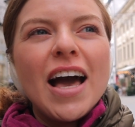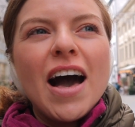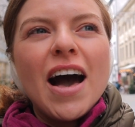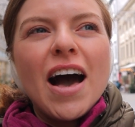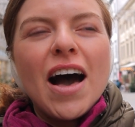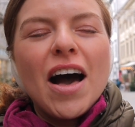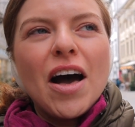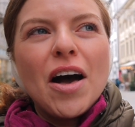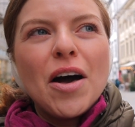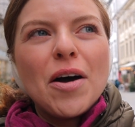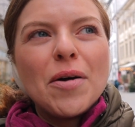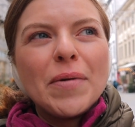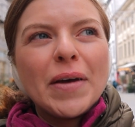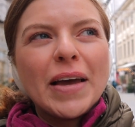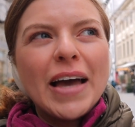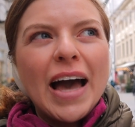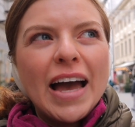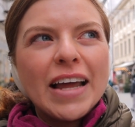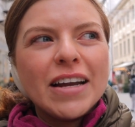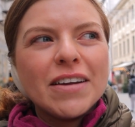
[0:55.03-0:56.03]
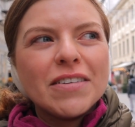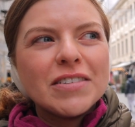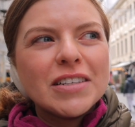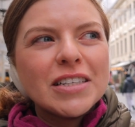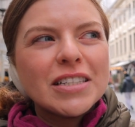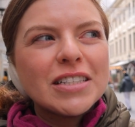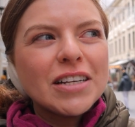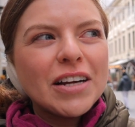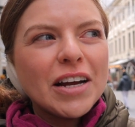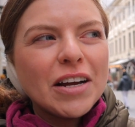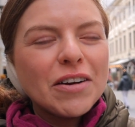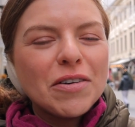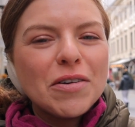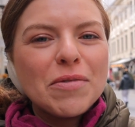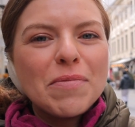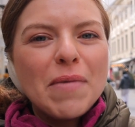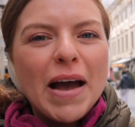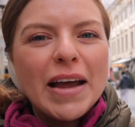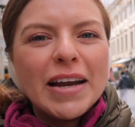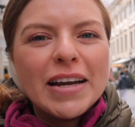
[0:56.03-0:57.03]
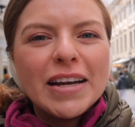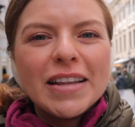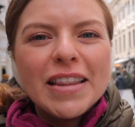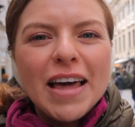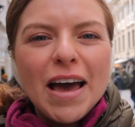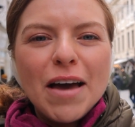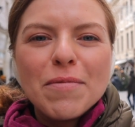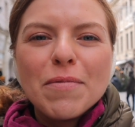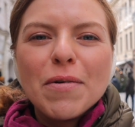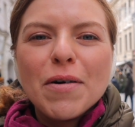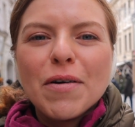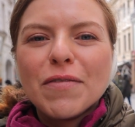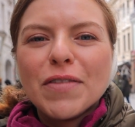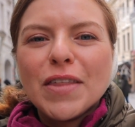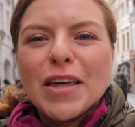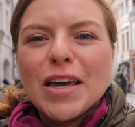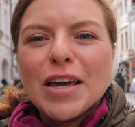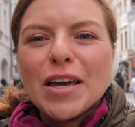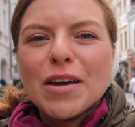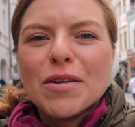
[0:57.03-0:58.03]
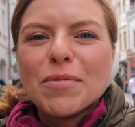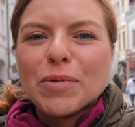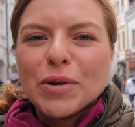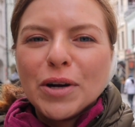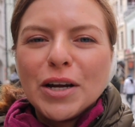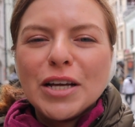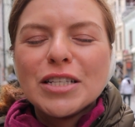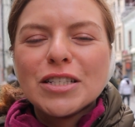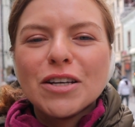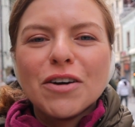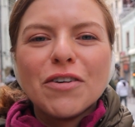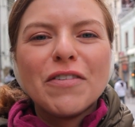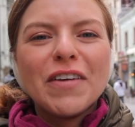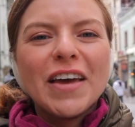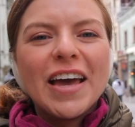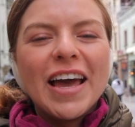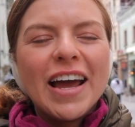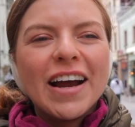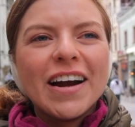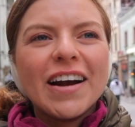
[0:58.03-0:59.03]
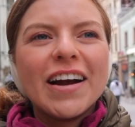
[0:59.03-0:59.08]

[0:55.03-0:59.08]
It kind of just like reminded them of the pre-Soviet